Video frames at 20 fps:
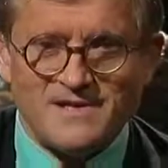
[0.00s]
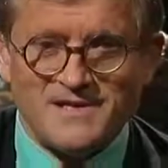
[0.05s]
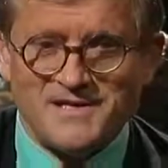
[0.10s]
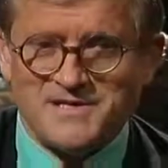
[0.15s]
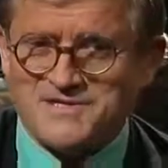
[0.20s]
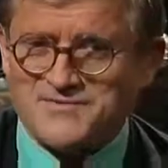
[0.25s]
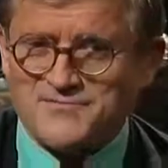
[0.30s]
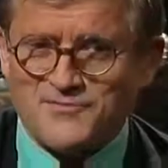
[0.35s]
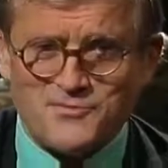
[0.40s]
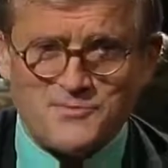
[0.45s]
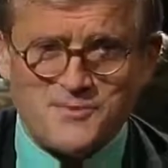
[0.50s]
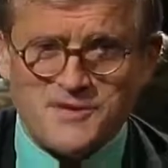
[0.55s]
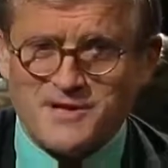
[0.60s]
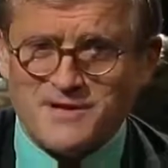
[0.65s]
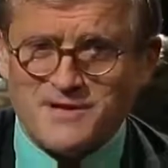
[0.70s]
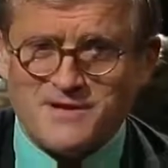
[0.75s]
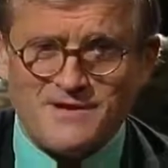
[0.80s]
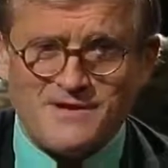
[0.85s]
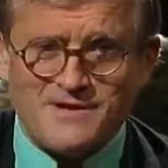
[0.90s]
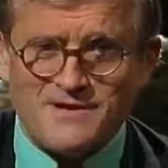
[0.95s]
As for
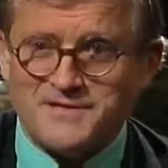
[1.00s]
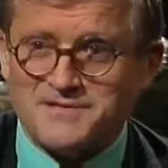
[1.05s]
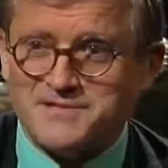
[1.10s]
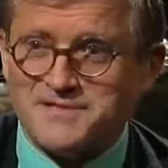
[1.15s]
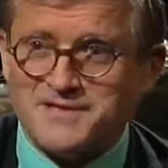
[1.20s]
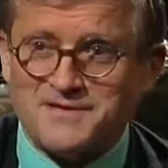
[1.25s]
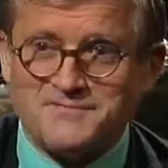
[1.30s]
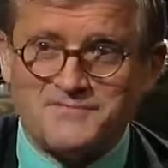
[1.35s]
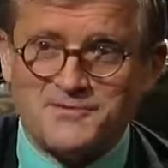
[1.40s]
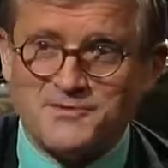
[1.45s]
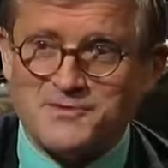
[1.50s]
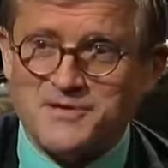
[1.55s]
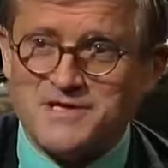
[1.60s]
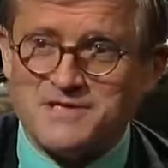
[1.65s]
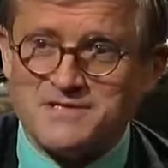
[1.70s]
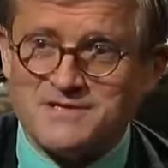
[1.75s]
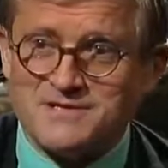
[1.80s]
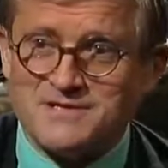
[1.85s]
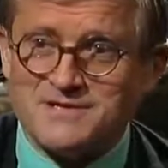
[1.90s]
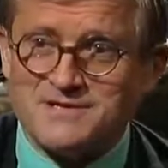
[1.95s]
my art, I've no
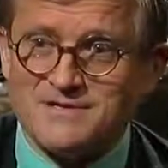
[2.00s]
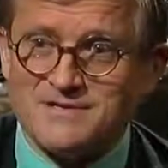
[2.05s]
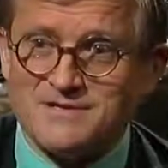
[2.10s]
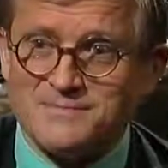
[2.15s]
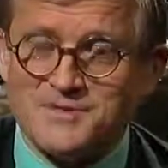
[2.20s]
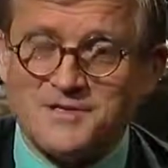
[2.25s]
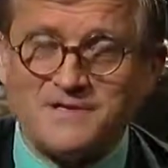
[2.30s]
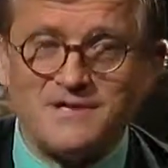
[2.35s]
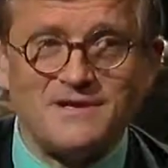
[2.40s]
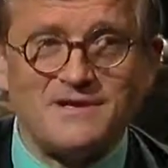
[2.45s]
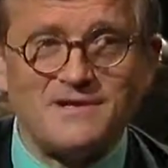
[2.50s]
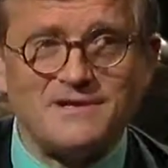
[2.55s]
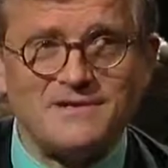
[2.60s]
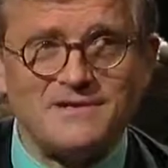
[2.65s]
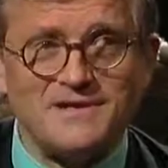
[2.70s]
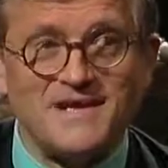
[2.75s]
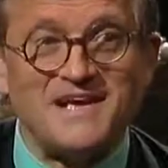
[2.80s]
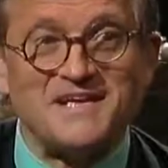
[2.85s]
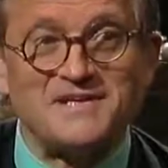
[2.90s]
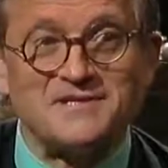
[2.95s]
idea. I mean, I
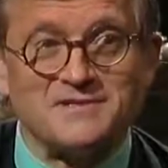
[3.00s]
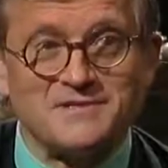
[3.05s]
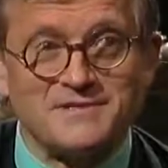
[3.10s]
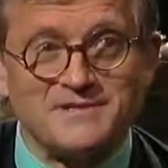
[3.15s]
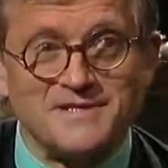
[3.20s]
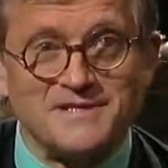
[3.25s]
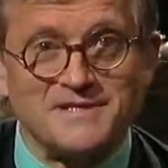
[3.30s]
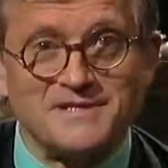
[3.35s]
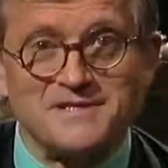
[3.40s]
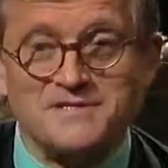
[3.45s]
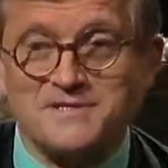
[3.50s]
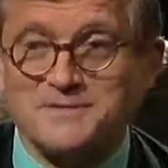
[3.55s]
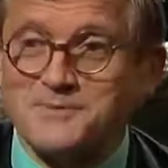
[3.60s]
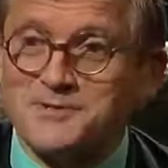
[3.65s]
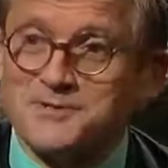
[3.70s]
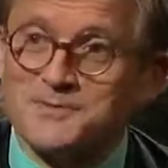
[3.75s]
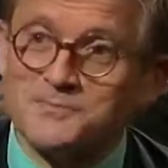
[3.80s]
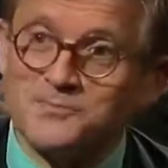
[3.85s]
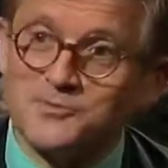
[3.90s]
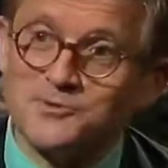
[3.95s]
like to think some
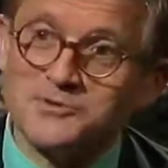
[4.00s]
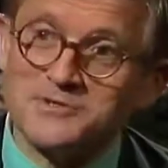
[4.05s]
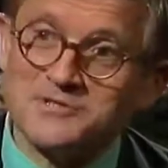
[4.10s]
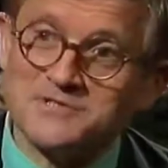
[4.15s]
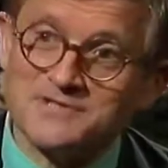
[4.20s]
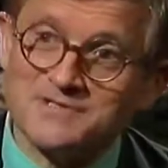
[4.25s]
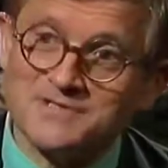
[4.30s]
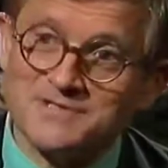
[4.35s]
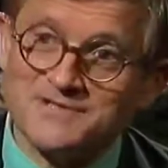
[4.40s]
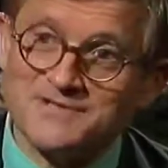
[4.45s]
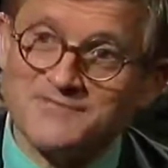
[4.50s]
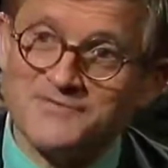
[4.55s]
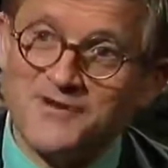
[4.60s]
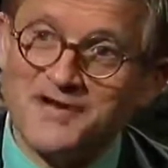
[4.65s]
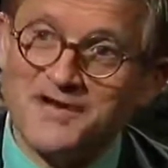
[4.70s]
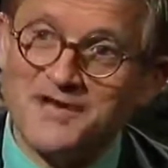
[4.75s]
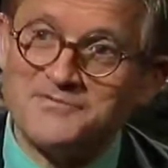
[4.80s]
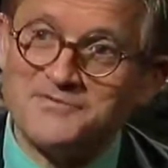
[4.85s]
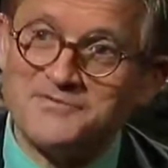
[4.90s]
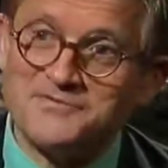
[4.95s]
of the books will
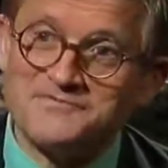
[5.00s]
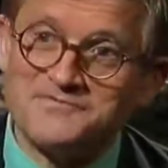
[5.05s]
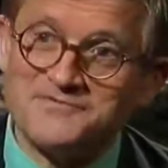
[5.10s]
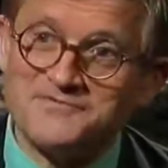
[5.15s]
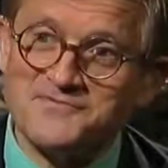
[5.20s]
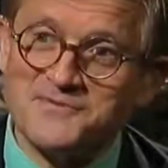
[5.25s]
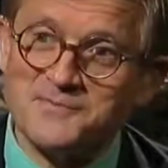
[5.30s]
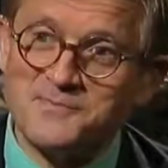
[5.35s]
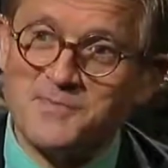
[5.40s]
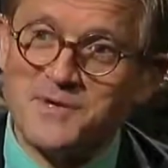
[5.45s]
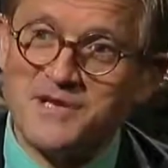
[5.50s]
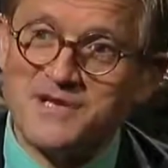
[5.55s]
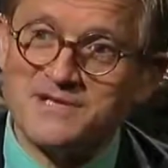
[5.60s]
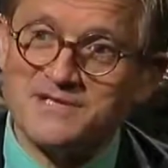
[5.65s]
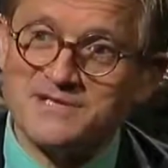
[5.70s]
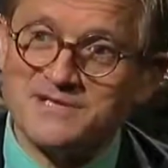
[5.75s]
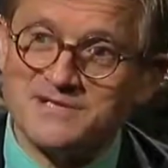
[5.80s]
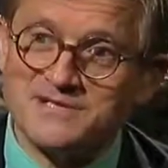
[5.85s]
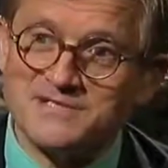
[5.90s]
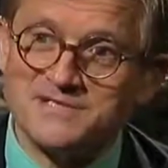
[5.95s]
survive even if the
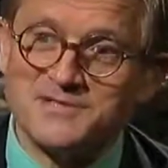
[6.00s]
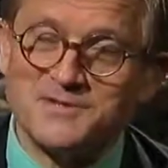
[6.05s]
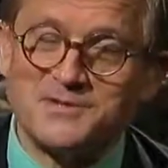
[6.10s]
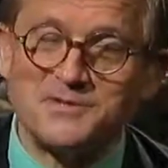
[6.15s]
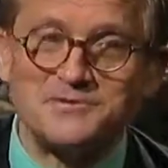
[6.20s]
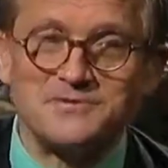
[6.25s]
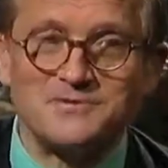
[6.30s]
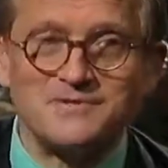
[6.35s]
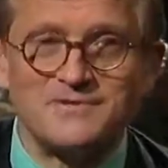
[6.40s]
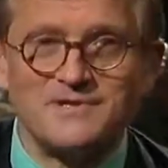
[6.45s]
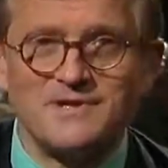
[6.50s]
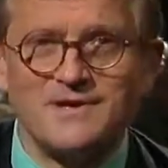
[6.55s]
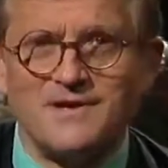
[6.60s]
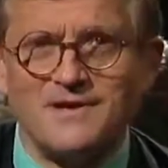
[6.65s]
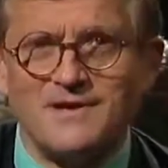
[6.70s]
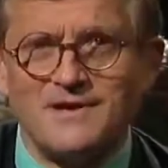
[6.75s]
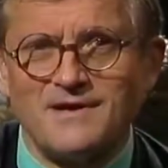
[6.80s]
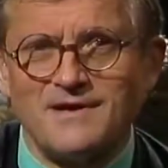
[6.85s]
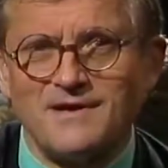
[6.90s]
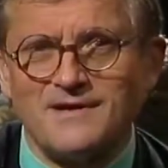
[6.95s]
paintings don't.
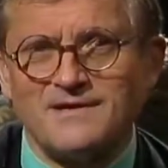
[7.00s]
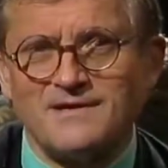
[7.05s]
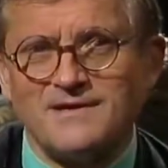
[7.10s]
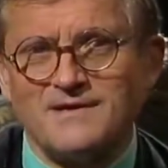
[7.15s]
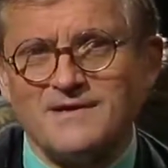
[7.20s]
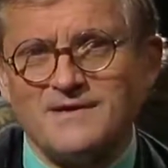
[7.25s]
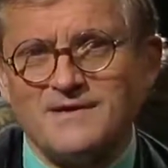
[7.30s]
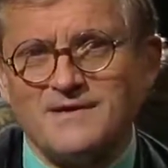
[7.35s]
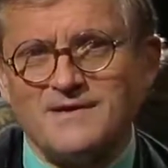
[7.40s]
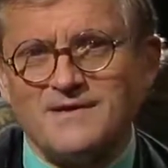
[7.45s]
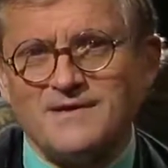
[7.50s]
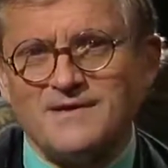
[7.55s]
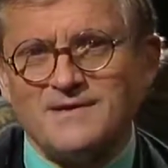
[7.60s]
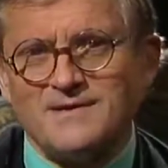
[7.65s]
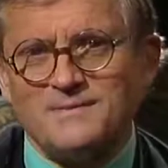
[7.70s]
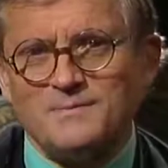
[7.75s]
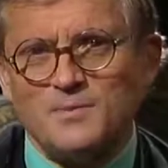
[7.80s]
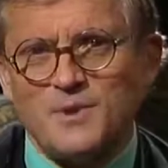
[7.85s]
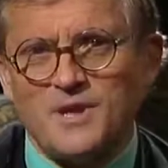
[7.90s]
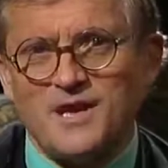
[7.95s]

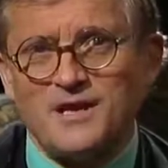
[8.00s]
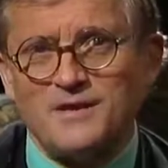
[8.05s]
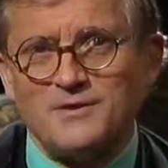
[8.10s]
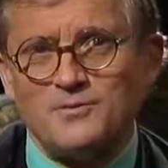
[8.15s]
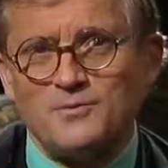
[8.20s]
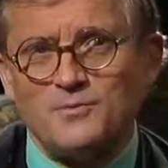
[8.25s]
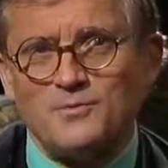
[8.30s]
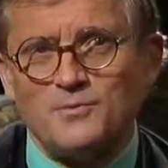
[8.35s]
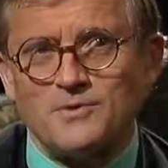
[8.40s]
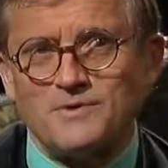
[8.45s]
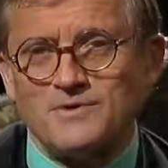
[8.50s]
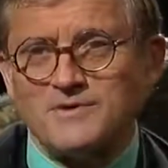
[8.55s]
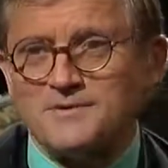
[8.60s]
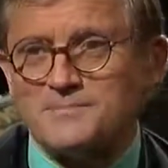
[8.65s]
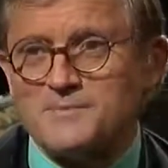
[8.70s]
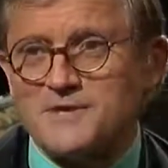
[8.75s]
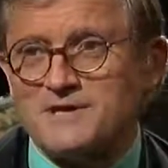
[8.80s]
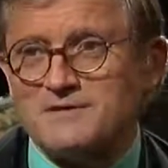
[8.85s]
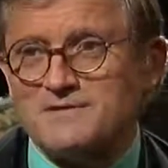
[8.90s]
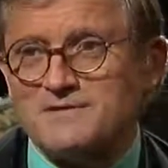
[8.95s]
But I don't worry
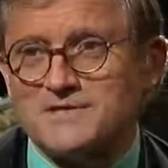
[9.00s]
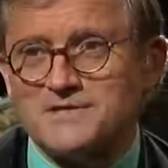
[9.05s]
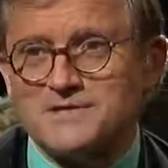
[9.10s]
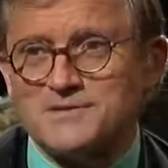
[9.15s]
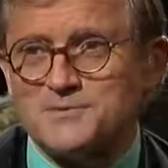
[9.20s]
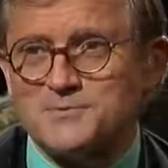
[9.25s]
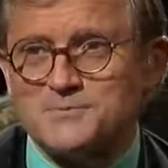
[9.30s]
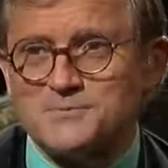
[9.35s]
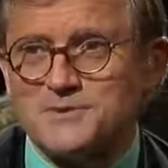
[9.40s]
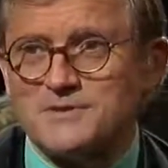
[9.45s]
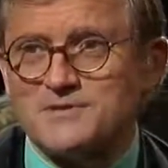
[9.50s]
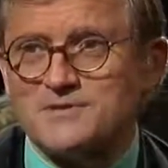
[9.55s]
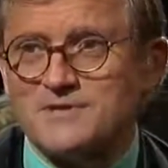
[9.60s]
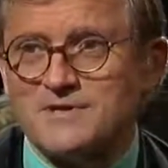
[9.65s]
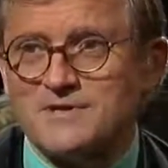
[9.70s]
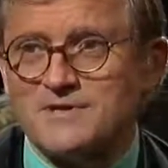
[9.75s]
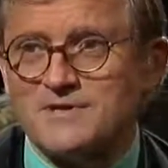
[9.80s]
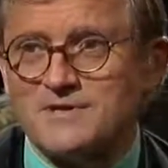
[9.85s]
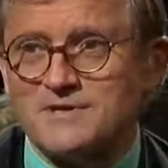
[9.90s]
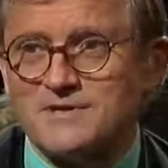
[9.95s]
about it too much,
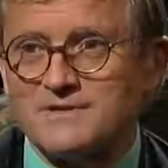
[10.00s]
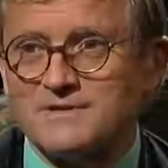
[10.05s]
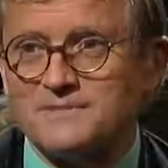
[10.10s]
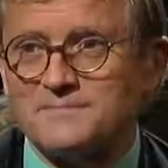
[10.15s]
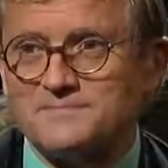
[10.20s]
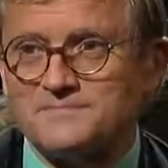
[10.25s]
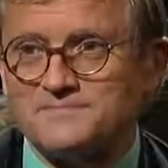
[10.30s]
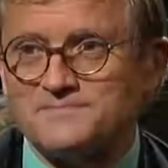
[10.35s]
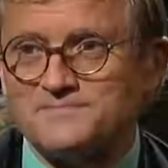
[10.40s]
actually.